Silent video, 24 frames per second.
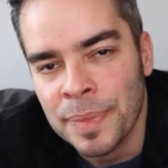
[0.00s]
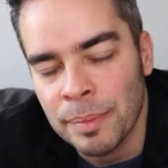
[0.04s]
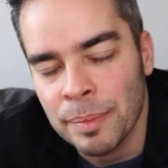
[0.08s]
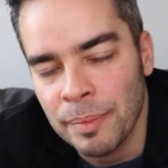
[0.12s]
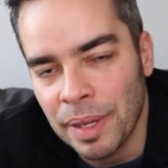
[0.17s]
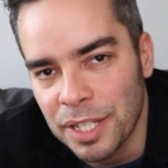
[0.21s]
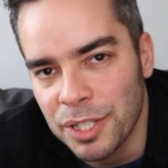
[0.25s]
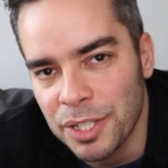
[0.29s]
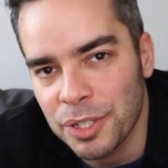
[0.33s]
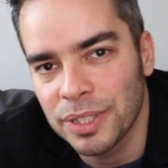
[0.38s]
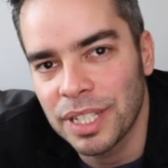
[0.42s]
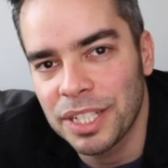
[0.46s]

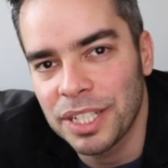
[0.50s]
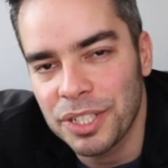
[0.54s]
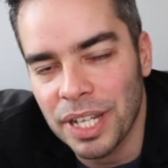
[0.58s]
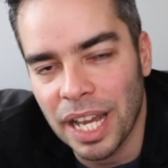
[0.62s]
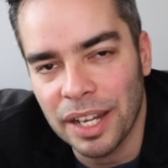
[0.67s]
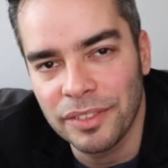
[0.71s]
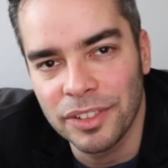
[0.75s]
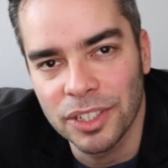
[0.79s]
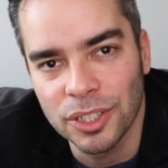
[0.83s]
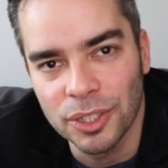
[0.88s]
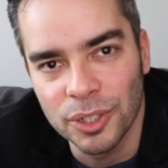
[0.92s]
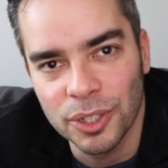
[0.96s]
make sure that you
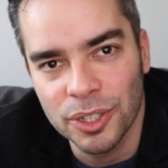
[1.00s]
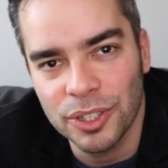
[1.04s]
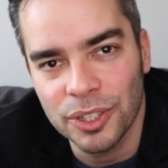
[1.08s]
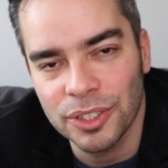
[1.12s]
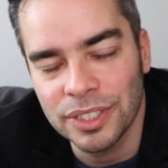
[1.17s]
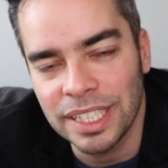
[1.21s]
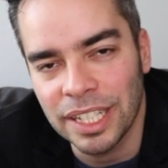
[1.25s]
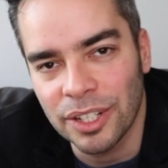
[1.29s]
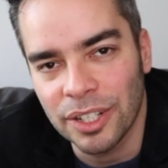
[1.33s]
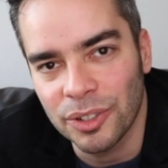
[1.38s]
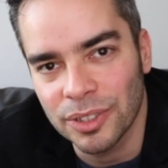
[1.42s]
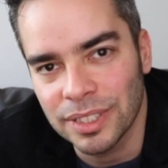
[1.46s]
have a look
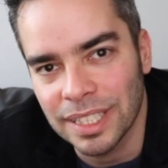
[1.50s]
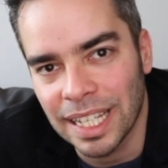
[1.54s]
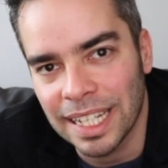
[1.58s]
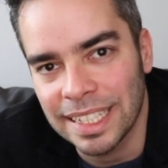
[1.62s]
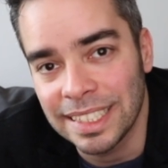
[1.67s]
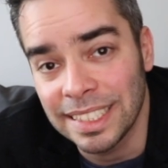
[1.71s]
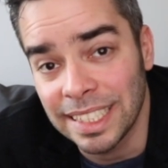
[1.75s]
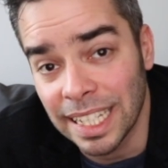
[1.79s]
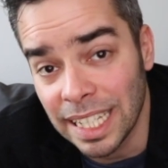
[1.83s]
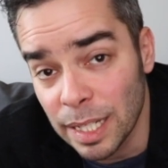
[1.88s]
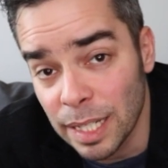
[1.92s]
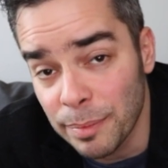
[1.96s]
on the
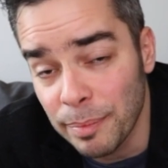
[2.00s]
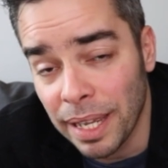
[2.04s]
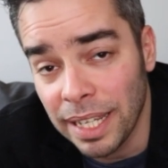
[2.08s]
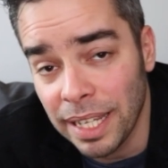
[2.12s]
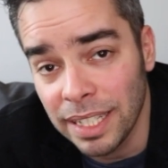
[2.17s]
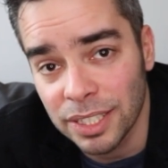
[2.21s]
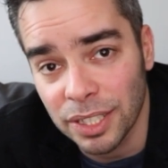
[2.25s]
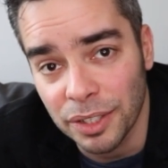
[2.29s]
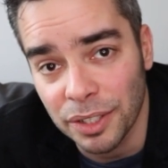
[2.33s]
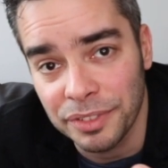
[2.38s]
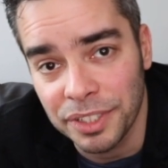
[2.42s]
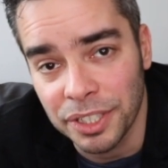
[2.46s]
online
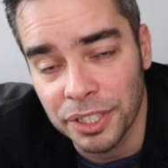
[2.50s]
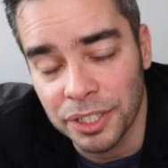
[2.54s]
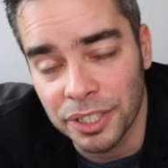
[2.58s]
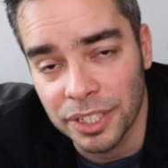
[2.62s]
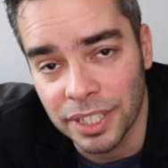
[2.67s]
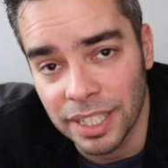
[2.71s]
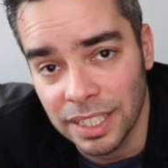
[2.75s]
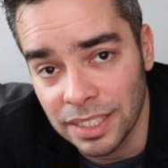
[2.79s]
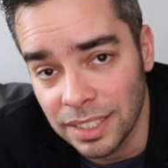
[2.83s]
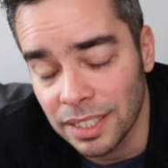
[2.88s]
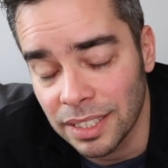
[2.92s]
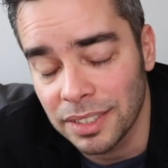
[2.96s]
database of
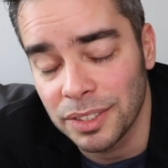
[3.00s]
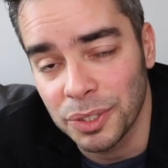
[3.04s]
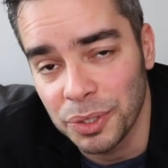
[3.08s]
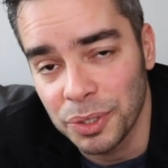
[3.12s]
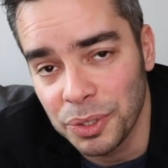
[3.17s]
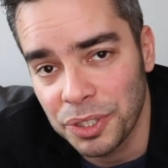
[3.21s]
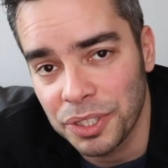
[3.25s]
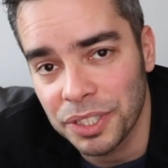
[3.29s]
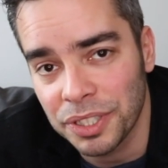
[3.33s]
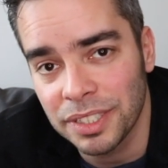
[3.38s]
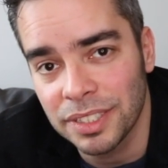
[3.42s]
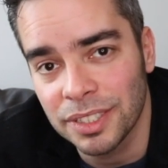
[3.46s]
your
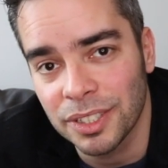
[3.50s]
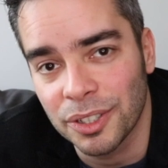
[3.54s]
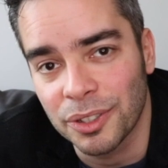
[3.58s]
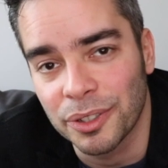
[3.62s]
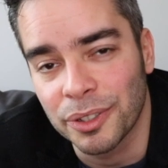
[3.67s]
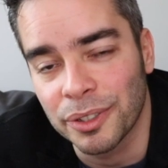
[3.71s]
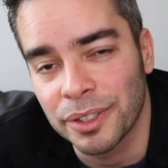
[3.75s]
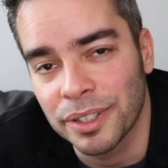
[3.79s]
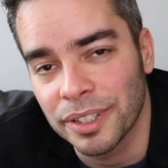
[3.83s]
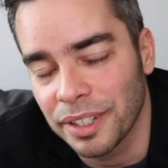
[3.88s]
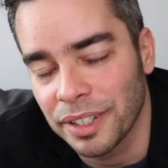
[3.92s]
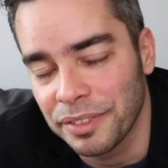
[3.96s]
institution
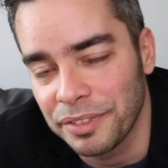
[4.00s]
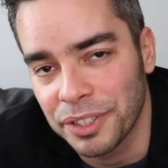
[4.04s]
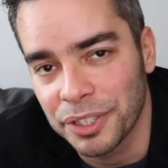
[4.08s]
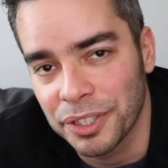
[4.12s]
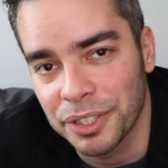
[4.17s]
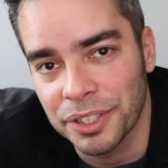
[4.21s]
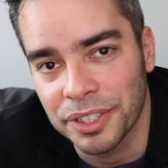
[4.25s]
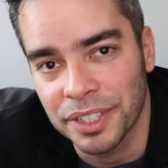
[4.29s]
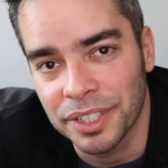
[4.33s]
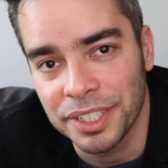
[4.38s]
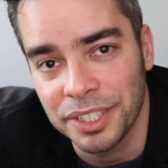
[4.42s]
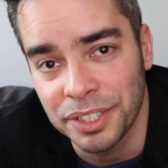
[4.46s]
or of
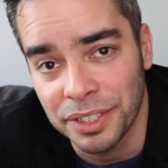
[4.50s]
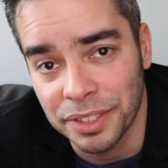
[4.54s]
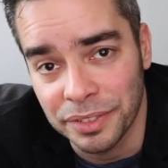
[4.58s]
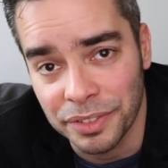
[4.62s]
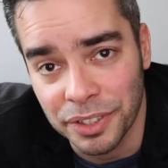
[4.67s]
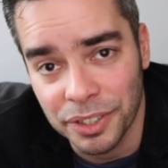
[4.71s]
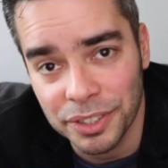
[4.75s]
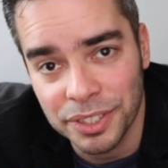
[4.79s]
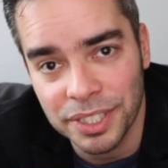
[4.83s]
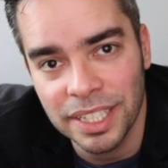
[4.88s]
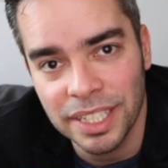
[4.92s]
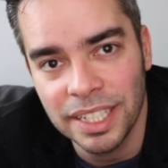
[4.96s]
your
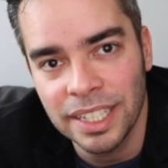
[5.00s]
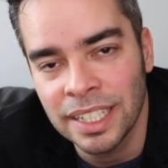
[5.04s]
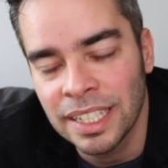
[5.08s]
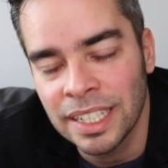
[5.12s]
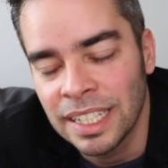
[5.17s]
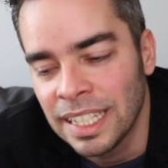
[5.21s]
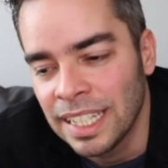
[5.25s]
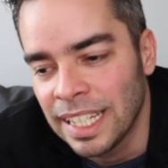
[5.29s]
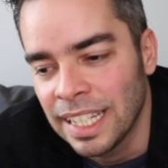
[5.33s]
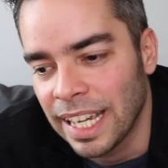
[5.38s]
university,